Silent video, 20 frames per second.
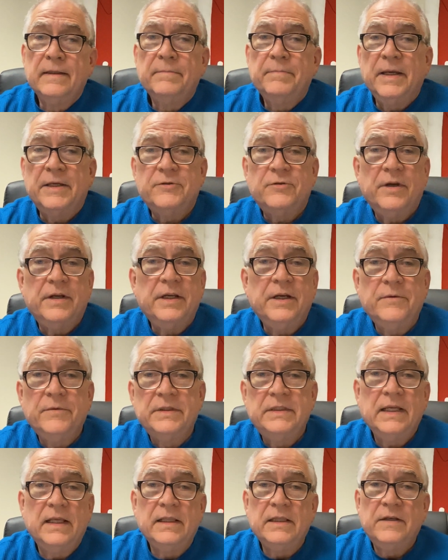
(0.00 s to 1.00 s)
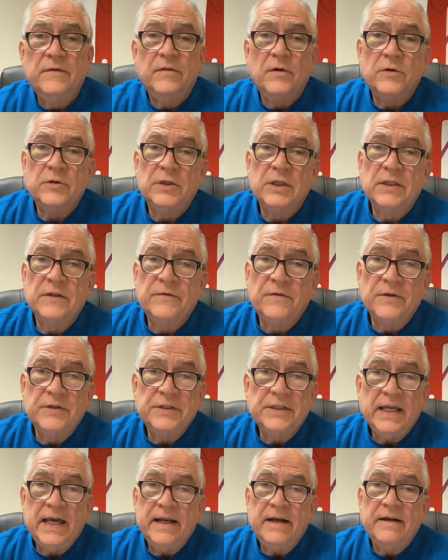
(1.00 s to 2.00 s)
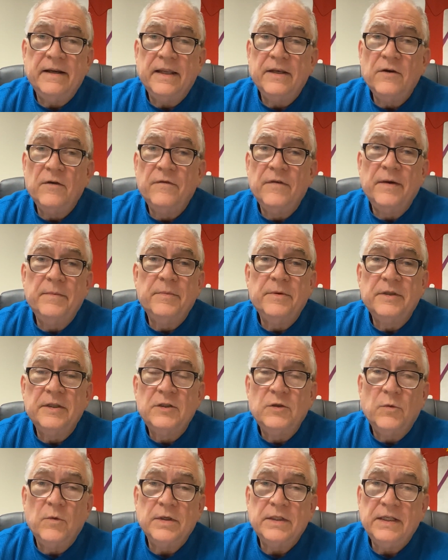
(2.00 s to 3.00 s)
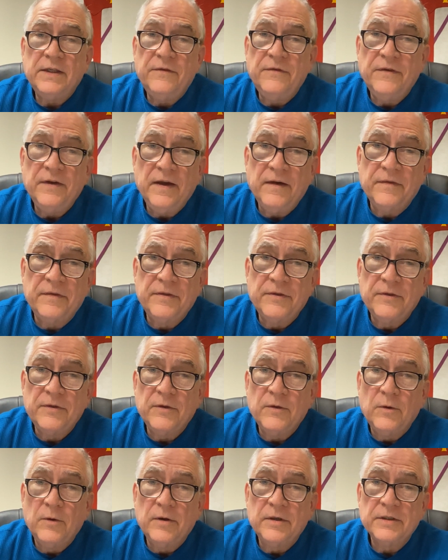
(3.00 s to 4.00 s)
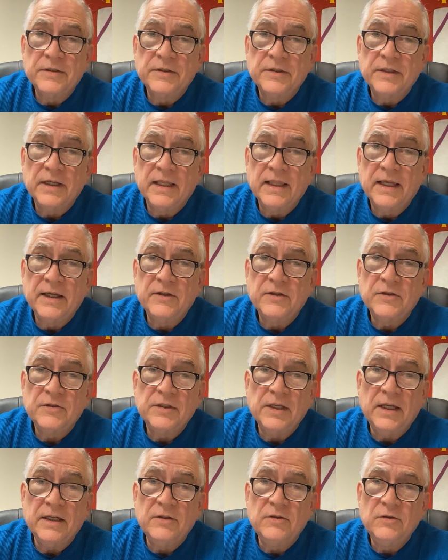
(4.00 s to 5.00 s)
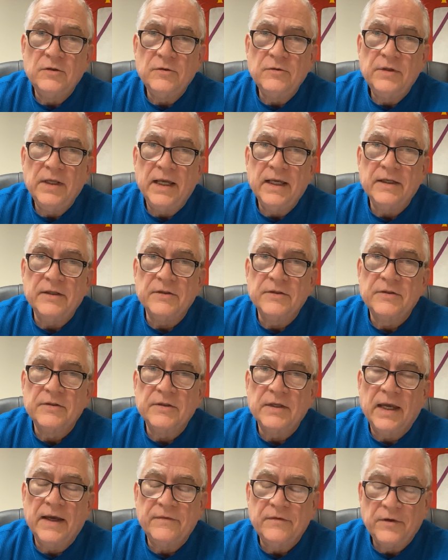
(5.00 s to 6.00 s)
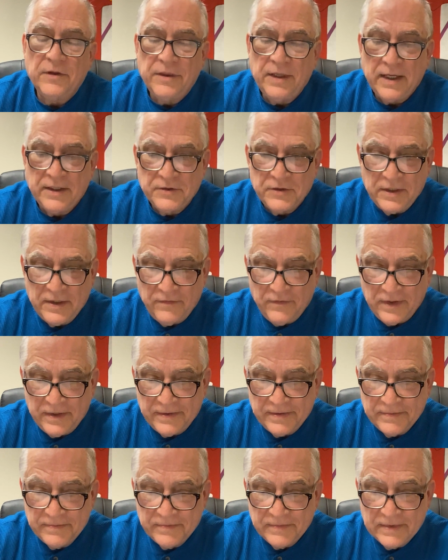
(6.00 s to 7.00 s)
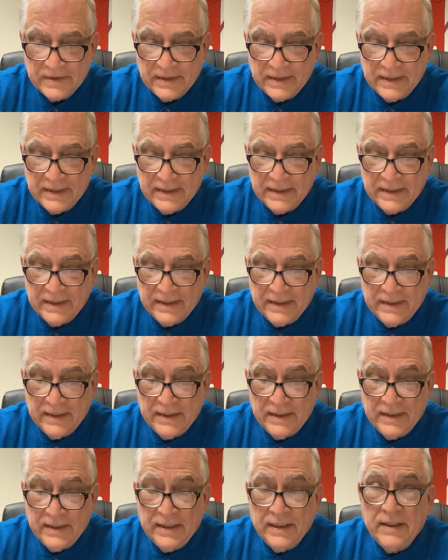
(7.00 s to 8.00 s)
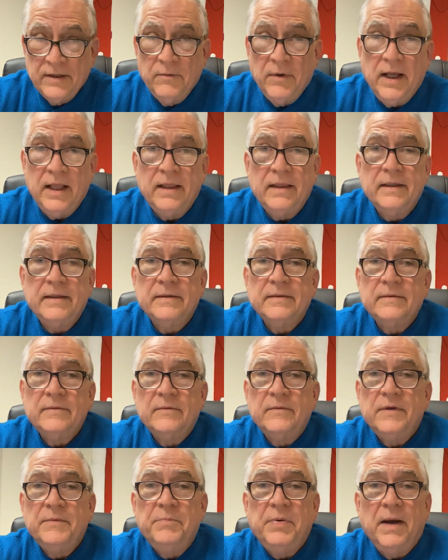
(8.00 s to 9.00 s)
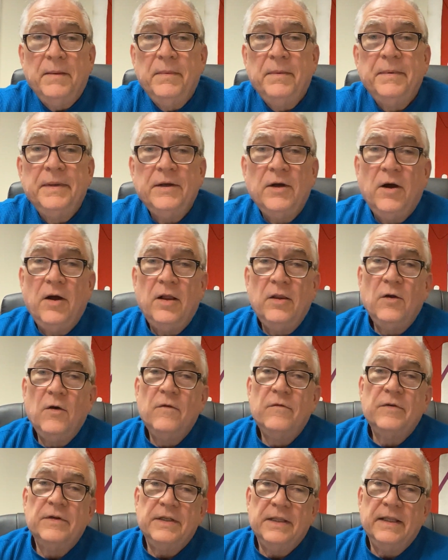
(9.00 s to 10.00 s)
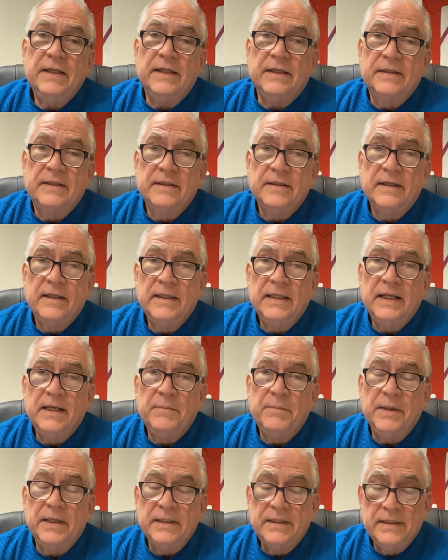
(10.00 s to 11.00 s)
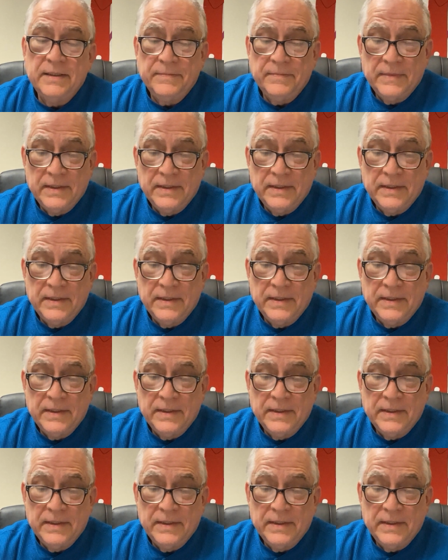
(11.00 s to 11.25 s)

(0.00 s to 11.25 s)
Pastor Ed here with Daily Devotions for Saturday, November the 25th, or as I like to say, 2 days after Thanksgiving. Well, we probably all overdid it a little bit.